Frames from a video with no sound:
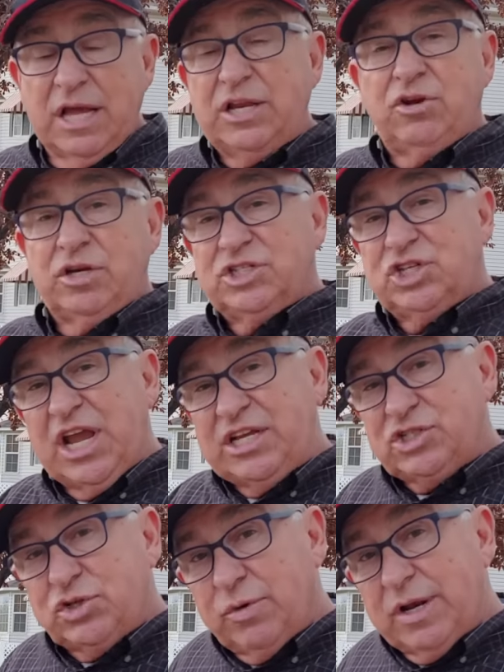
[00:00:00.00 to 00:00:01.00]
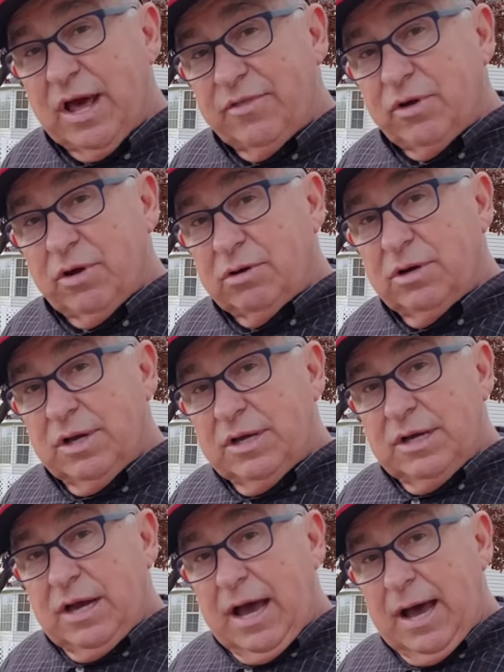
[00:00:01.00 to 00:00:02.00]
Then you can change to another
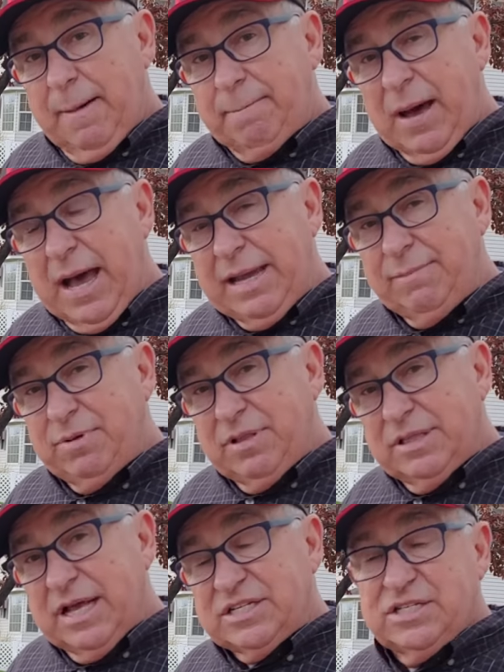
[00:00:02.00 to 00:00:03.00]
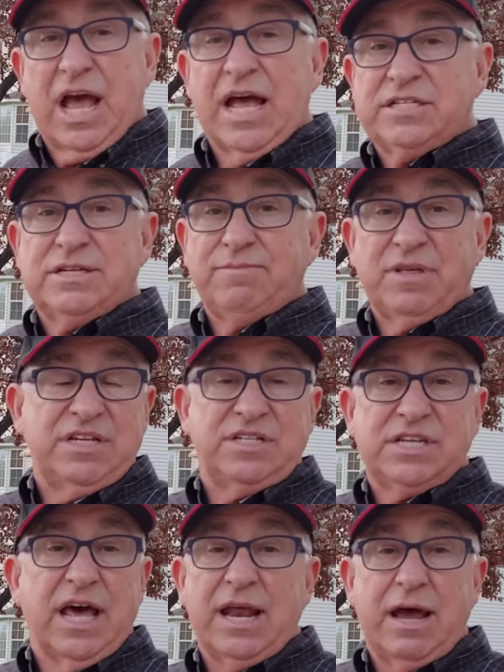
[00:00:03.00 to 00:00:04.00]
uh, pipe that's got something
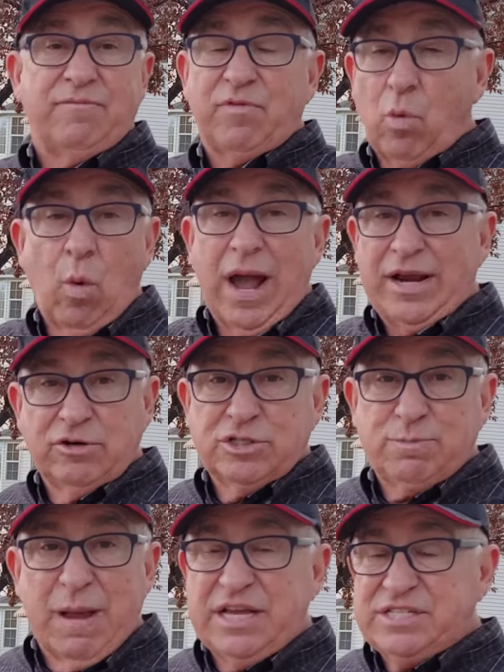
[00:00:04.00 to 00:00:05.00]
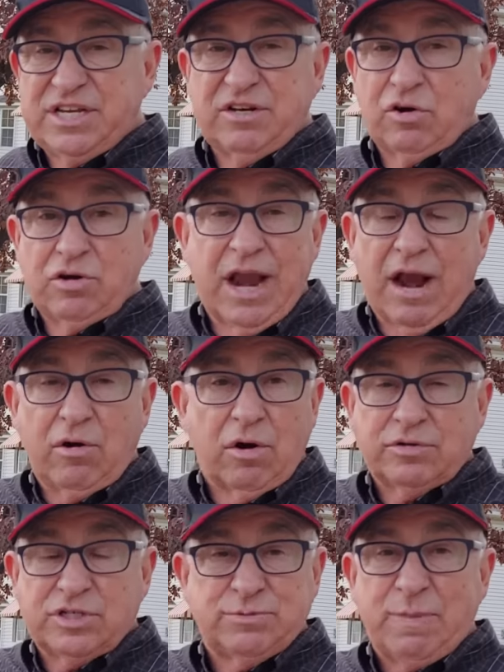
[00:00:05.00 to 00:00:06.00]
set up for wider spacing or
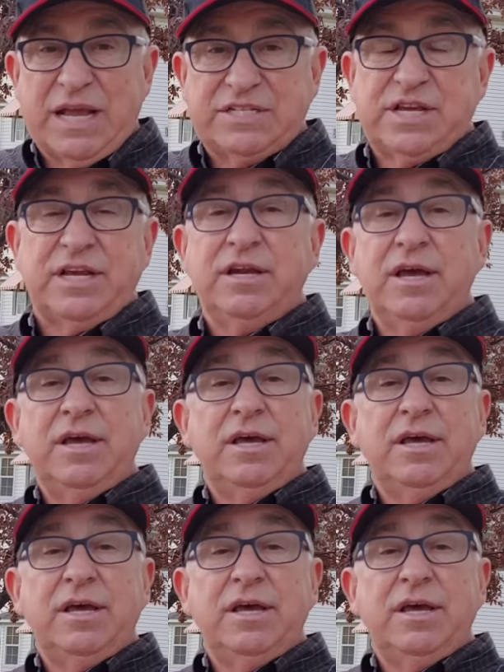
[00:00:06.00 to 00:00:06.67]
narrower spacing.